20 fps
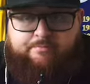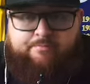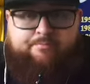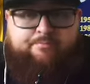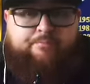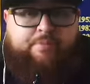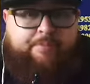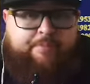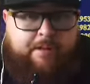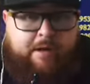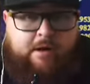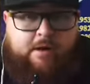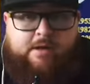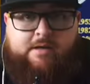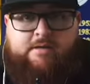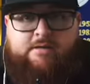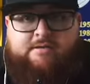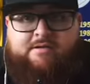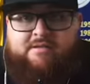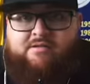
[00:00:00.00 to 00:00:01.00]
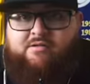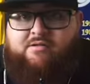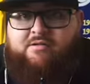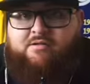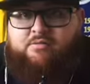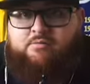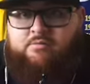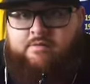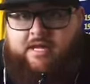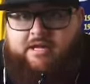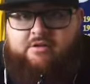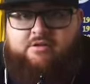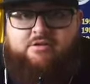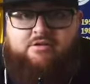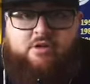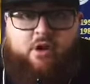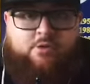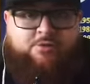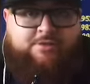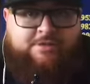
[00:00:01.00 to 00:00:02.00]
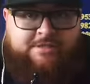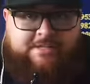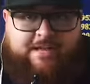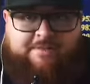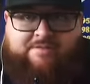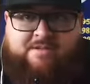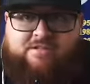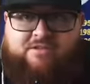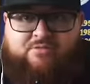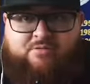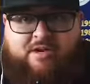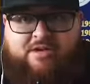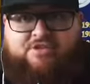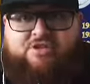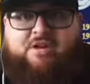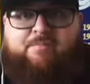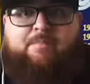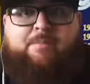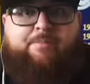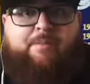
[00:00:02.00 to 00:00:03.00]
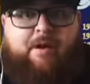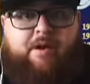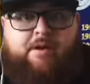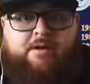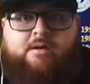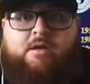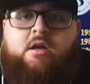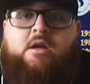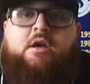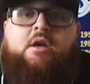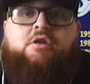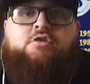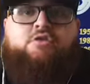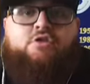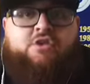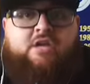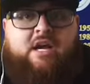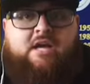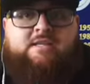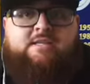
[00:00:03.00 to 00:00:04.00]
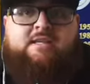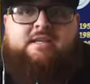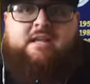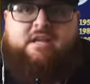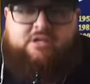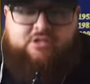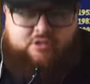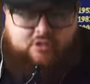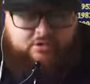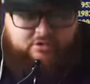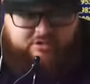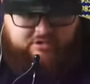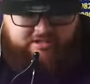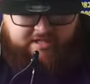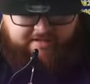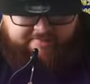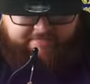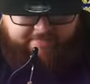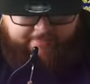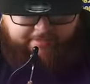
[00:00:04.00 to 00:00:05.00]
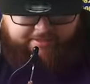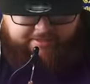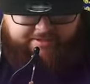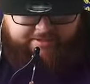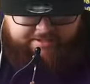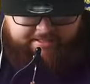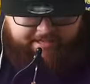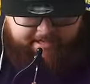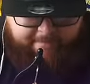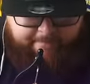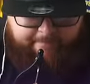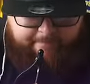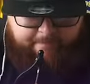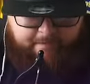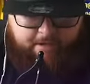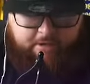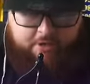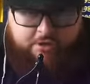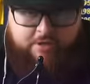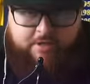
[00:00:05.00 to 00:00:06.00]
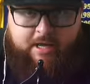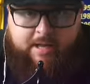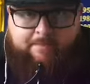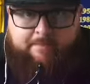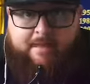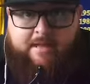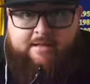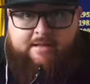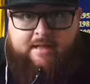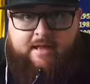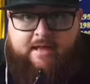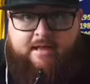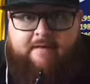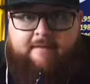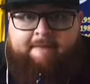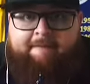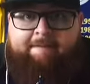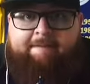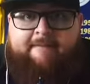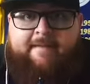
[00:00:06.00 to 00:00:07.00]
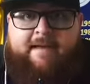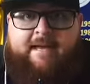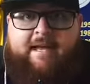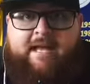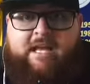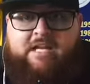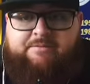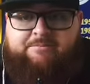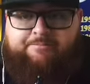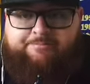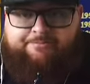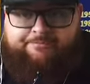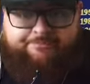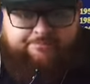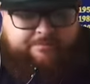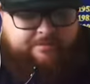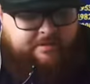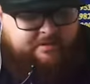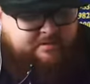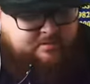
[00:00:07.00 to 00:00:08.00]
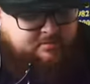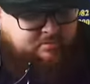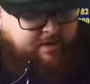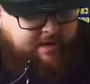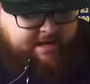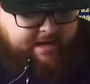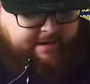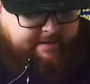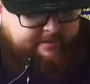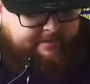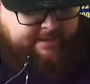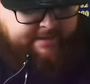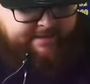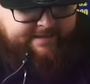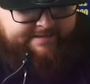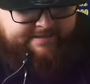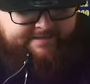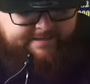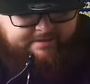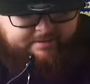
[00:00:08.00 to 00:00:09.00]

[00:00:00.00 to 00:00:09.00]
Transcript: preparing the Lakers coaching staff does a great job preparing. So shout out to the Lakers coaching staff for putting in the game a good game plan tonight. And Dwight Howard, like I said